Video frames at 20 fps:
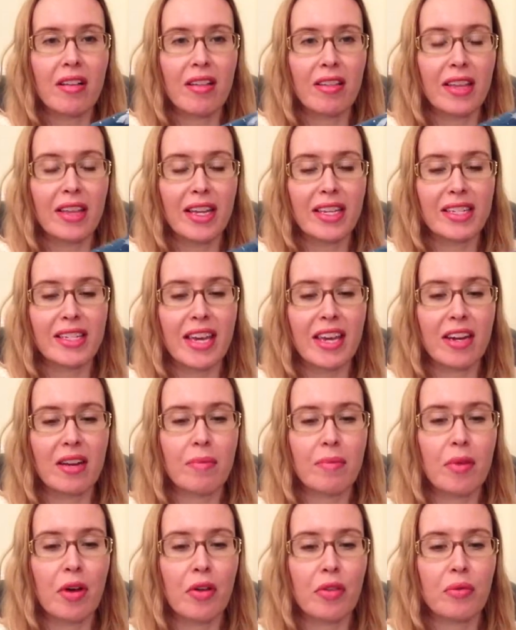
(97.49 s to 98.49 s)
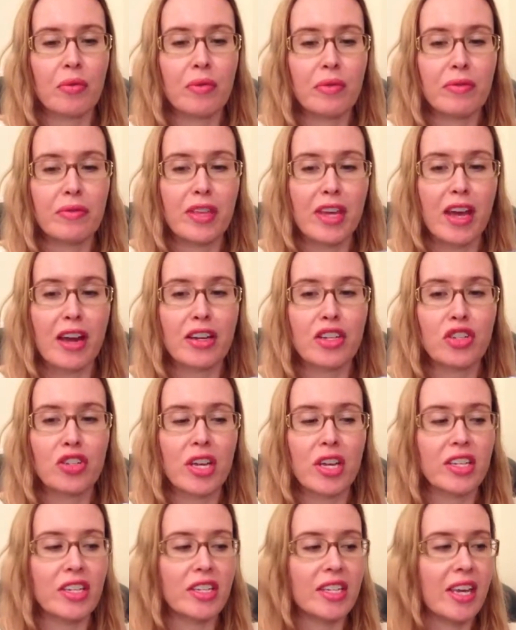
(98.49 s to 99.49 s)
like denim, although they are
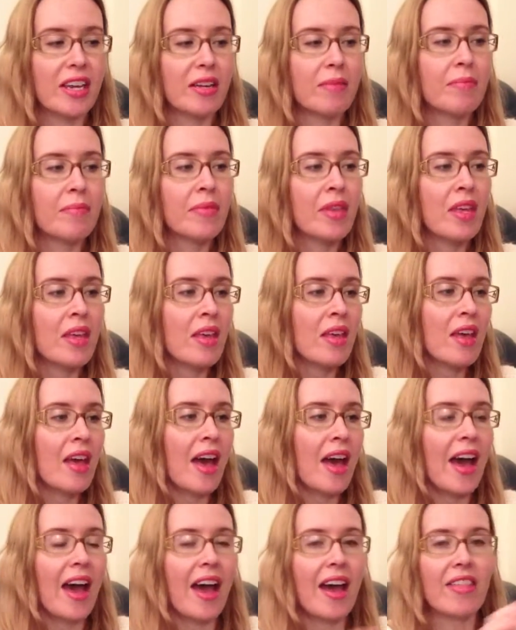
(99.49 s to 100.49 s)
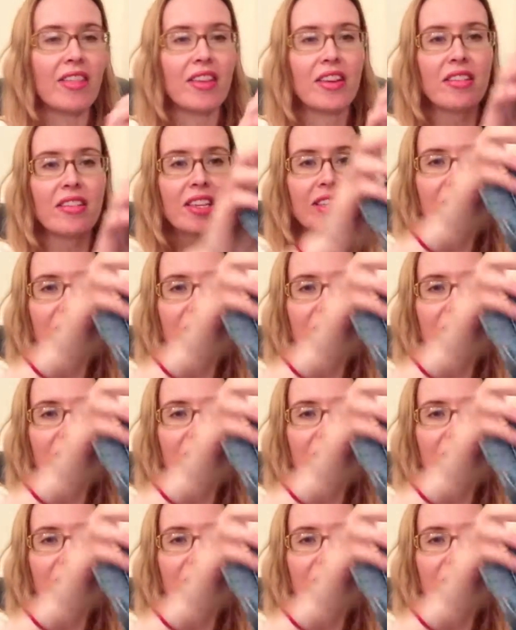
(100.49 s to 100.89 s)
stretchy denim, and they're the